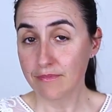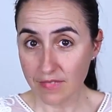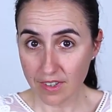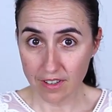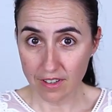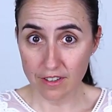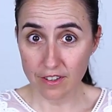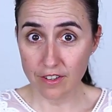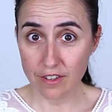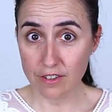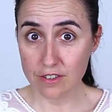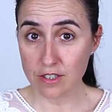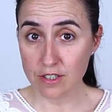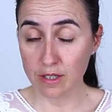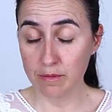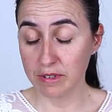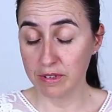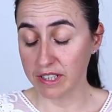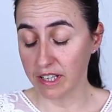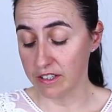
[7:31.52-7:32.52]
Huge
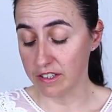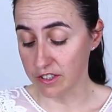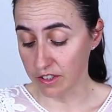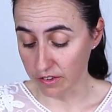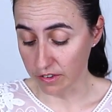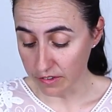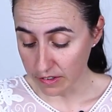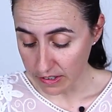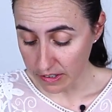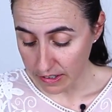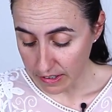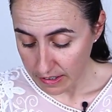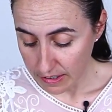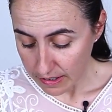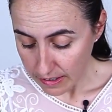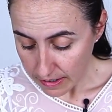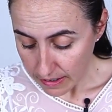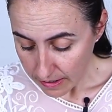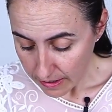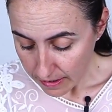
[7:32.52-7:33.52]
limitation.
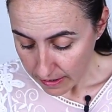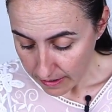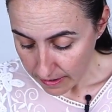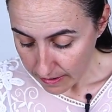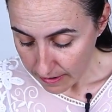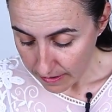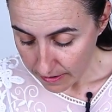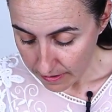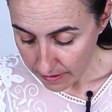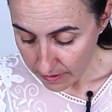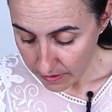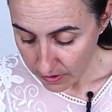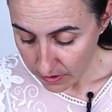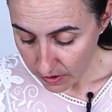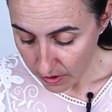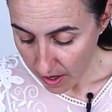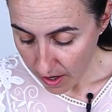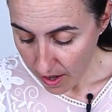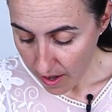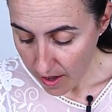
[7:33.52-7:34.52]
Uh,
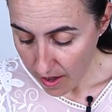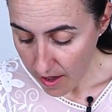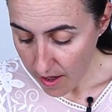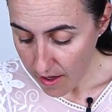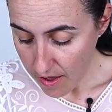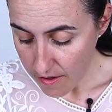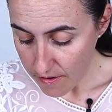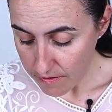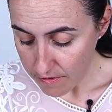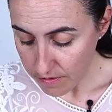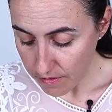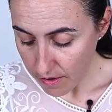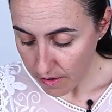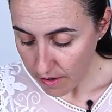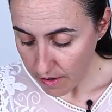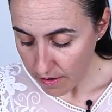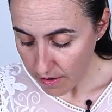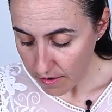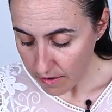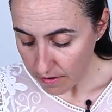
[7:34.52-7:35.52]
you have
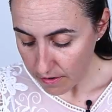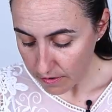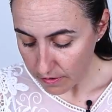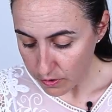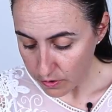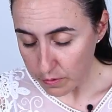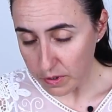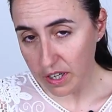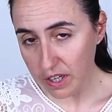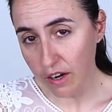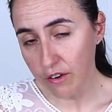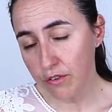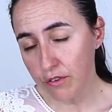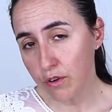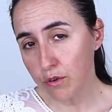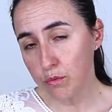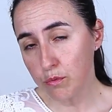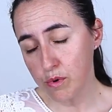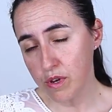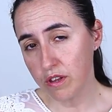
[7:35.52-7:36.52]
uh, to be
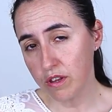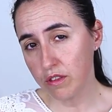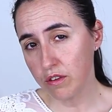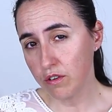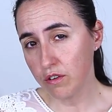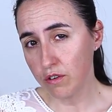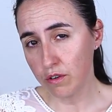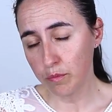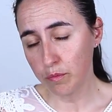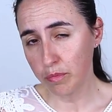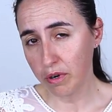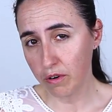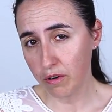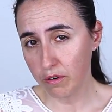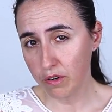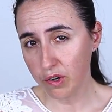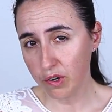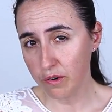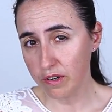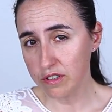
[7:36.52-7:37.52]
careful with your
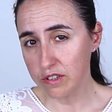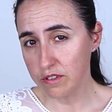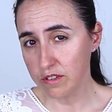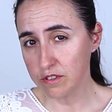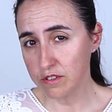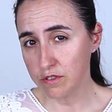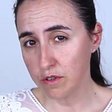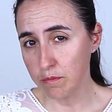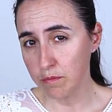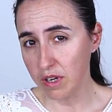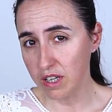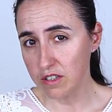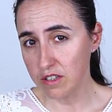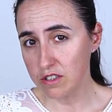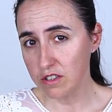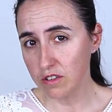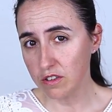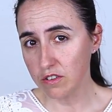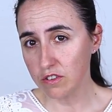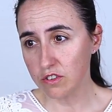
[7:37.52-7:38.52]
Power Query
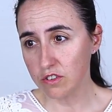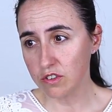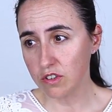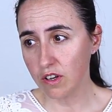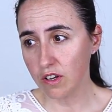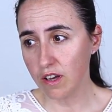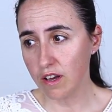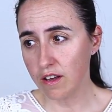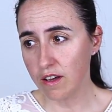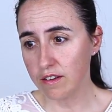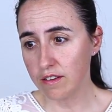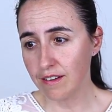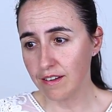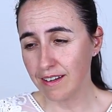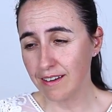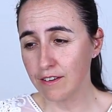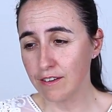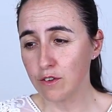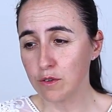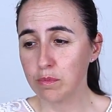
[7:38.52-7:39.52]
transformations. Uh, they
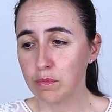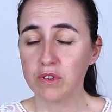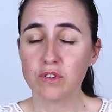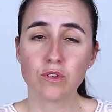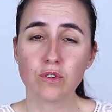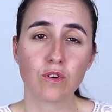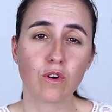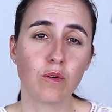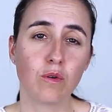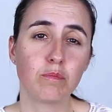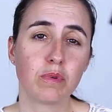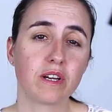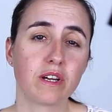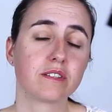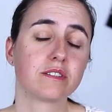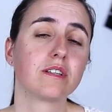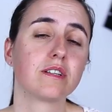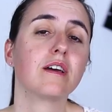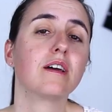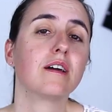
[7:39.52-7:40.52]
cannot be too
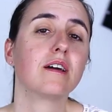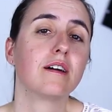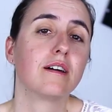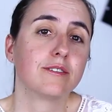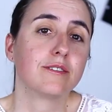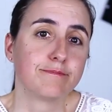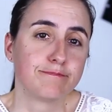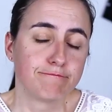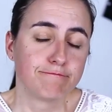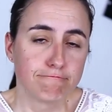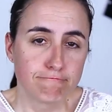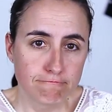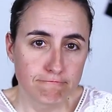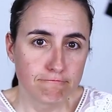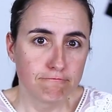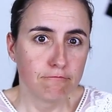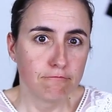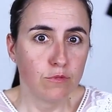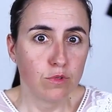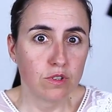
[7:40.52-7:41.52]
complex.
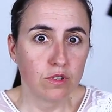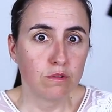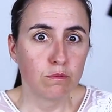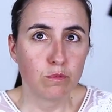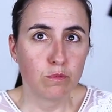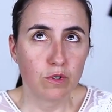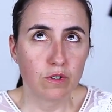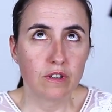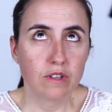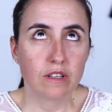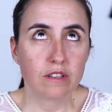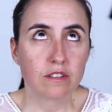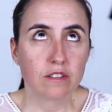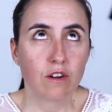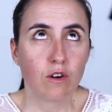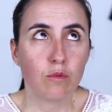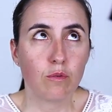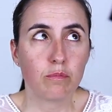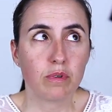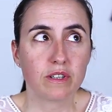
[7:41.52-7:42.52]
What, what, that
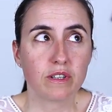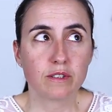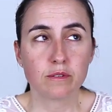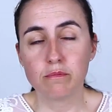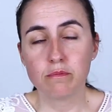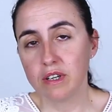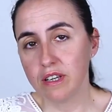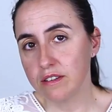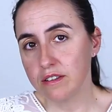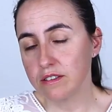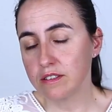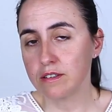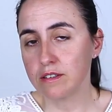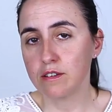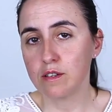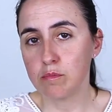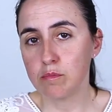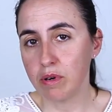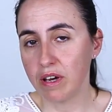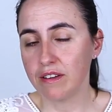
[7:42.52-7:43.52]
complex means,
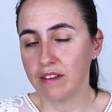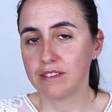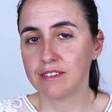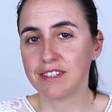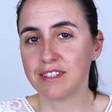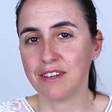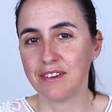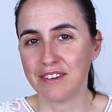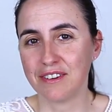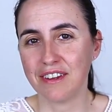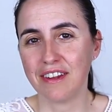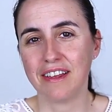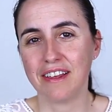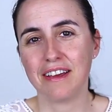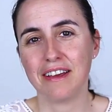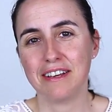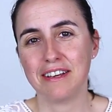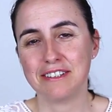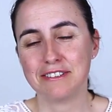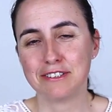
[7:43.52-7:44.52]
it depends on
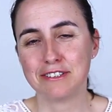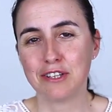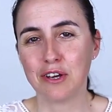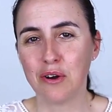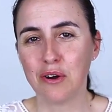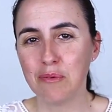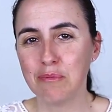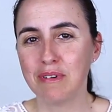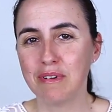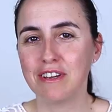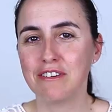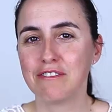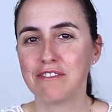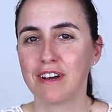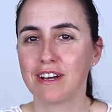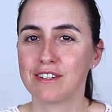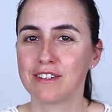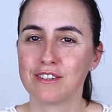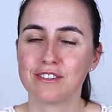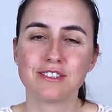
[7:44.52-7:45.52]
so many
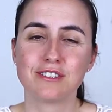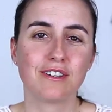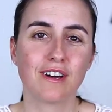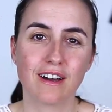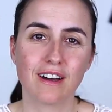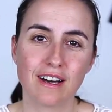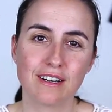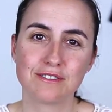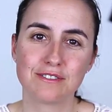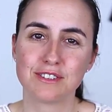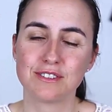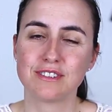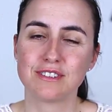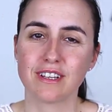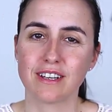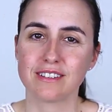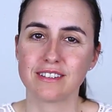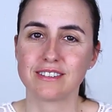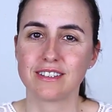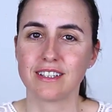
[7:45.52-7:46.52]
factors. You have to
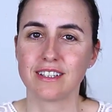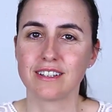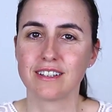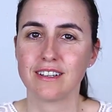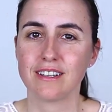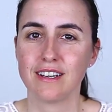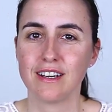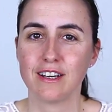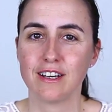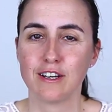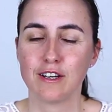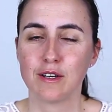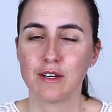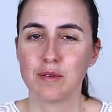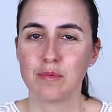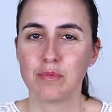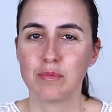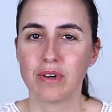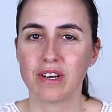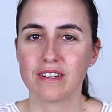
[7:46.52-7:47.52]
test it.
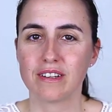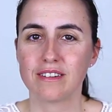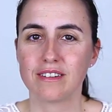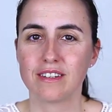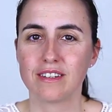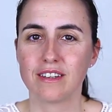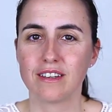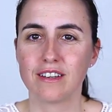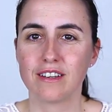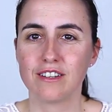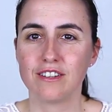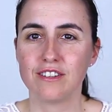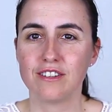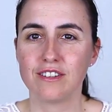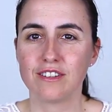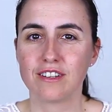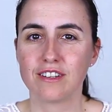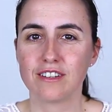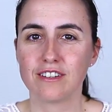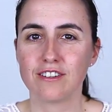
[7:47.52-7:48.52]
But uh,
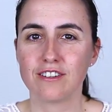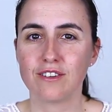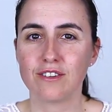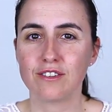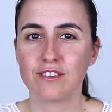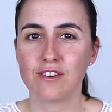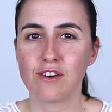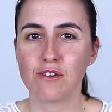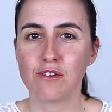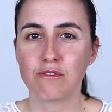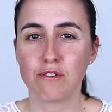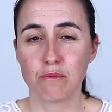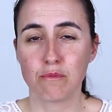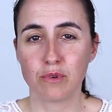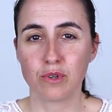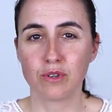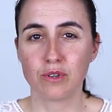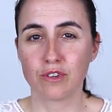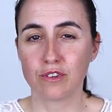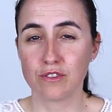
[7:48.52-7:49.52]
you cannot go
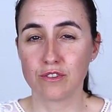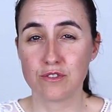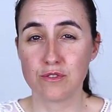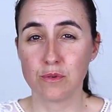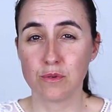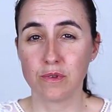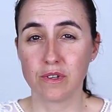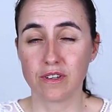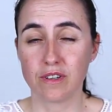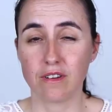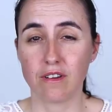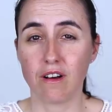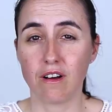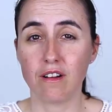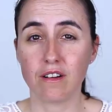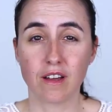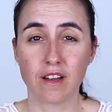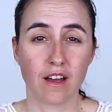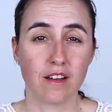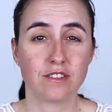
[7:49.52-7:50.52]
overboard doing
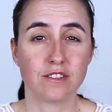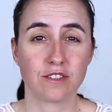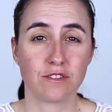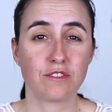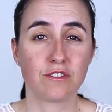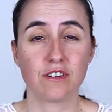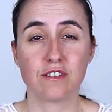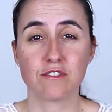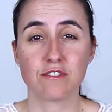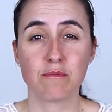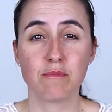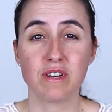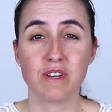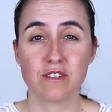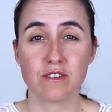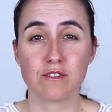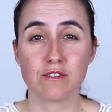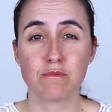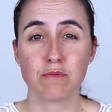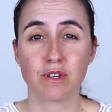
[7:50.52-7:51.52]
all kinds of
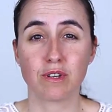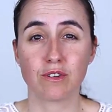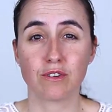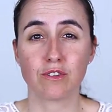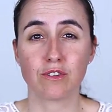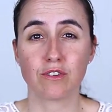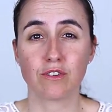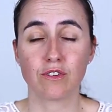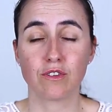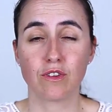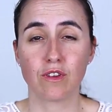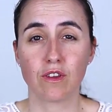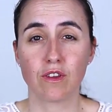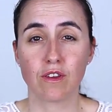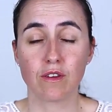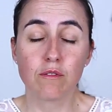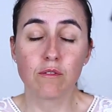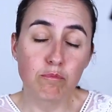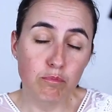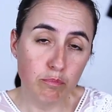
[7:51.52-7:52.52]
transformations because
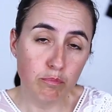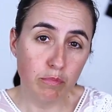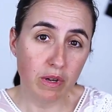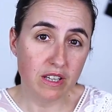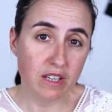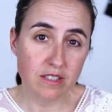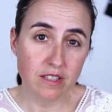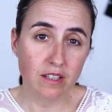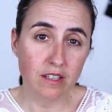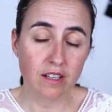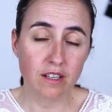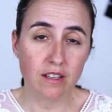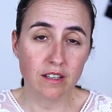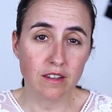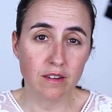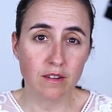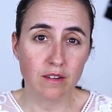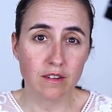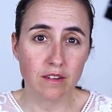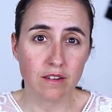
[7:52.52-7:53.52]

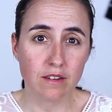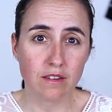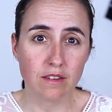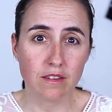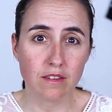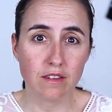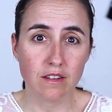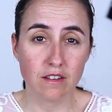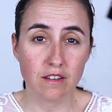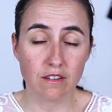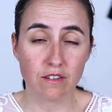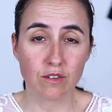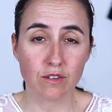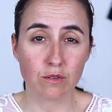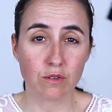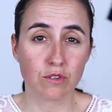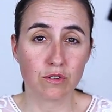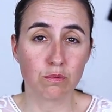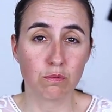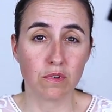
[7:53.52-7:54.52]
basically the
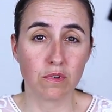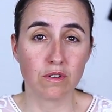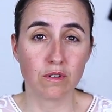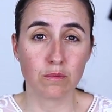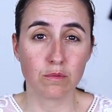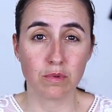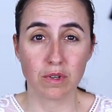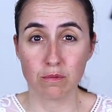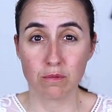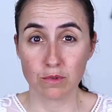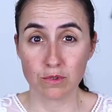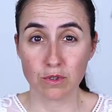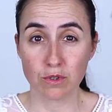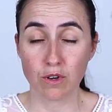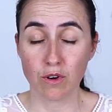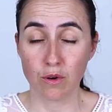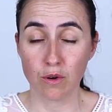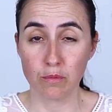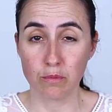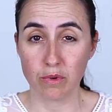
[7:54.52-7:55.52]
source will not be able to
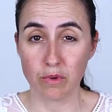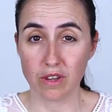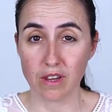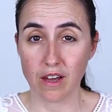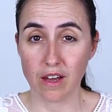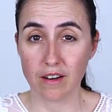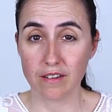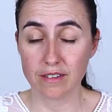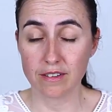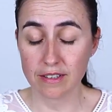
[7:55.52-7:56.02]
cope with that.